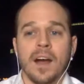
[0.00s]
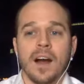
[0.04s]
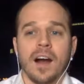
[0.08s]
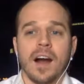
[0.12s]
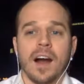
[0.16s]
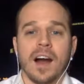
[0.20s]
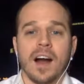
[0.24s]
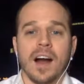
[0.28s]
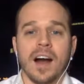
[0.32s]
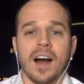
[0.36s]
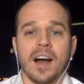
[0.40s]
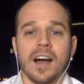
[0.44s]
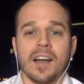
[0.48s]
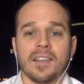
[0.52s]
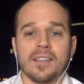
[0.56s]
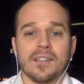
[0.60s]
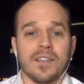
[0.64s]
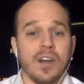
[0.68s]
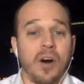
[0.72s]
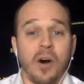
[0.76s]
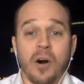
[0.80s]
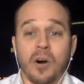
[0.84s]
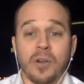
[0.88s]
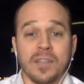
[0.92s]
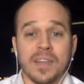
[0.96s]

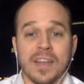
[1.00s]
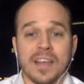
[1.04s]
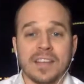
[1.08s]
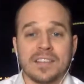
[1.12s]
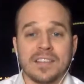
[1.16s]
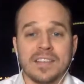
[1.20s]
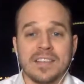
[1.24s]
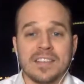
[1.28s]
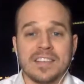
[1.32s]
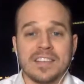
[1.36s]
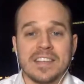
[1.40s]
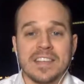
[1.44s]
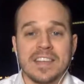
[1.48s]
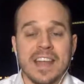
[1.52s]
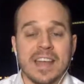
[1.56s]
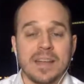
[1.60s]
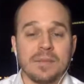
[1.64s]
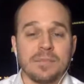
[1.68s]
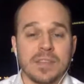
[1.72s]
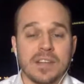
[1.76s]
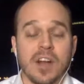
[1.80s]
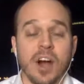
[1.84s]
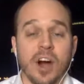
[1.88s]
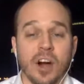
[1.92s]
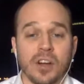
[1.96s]
all the SEC
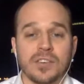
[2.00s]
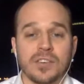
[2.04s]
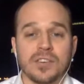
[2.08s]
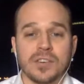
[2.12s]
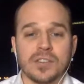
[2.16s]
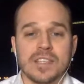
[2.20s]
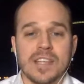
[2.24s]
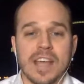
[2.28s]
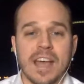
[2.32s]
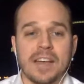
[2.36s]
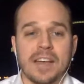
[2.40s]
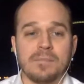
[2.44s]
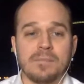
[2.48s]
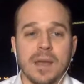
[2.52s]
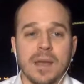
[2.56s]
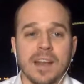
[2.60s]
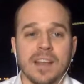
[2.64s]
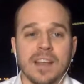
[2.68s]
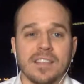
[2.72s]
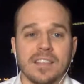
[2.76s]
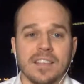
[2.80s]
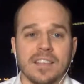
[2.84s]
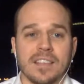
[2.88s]
games in under 10 minutes.